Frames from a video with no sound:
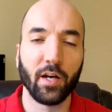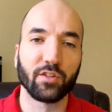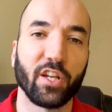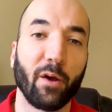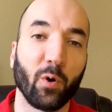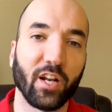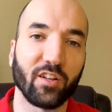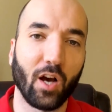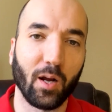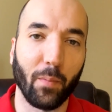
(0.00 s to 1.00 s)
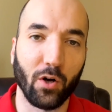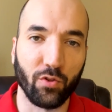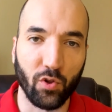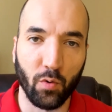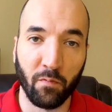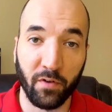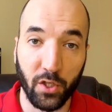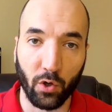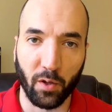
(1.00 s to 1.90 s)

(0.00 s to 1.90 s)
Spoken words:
Today we're going to talk about Zoom Video